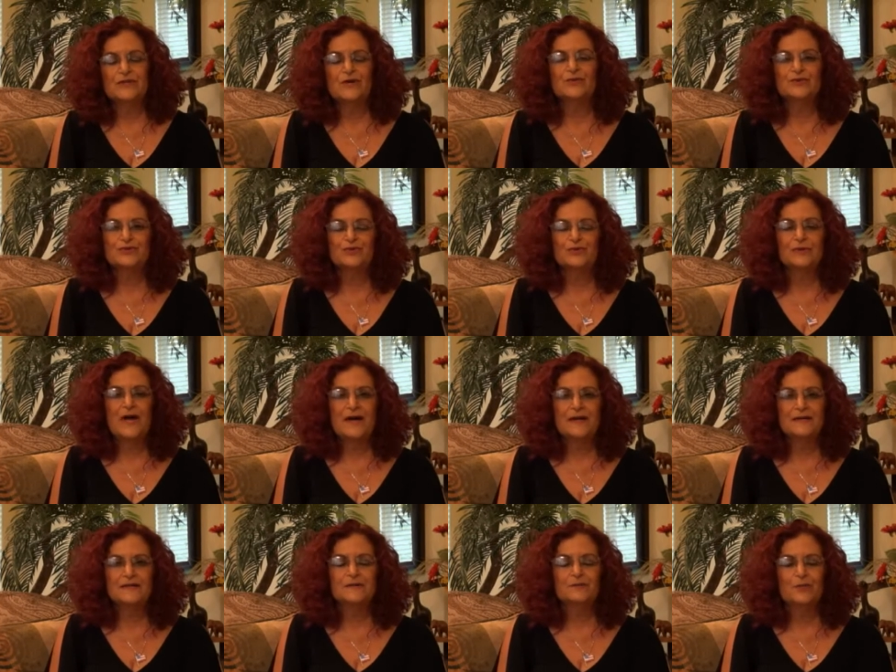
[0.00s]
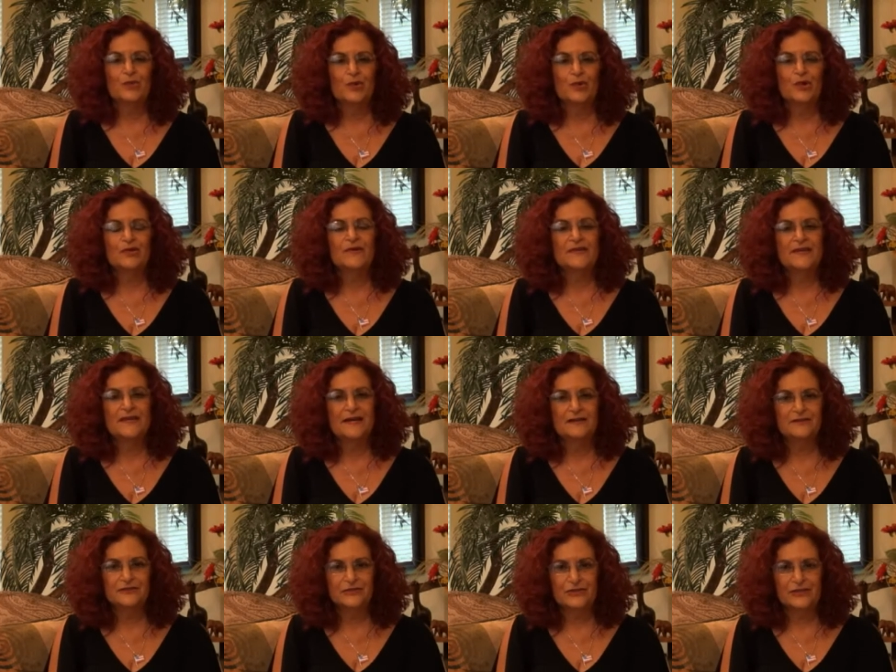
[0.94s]
Don't you like the poor and the
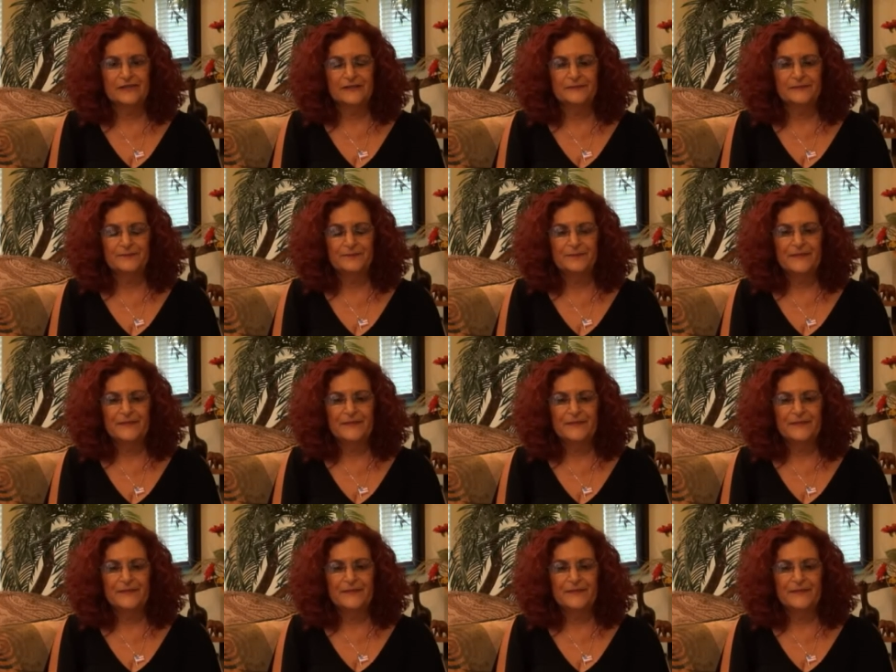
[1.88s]
elderly?